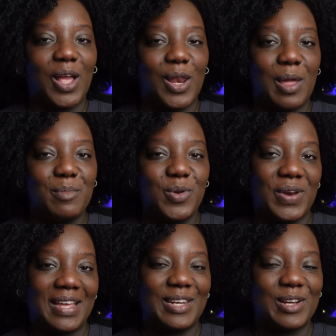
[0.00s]
Let me know
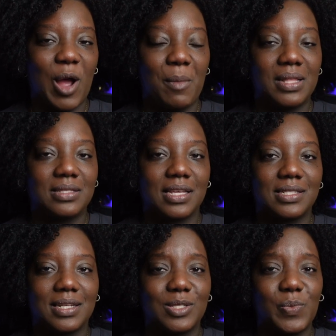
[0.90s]
that in the comment
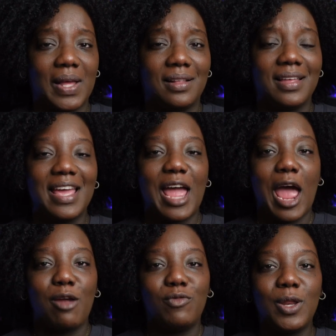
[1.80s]
section as well.
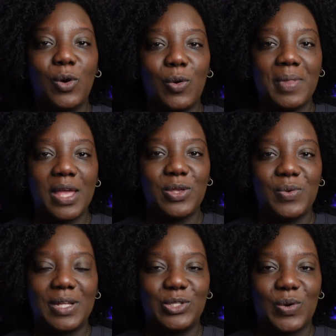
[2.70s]
I really hope that you
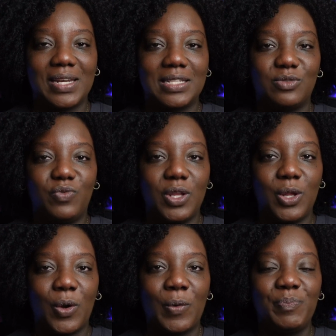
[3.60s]
enjoyed this
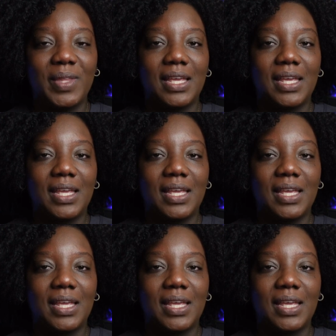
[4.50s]
video.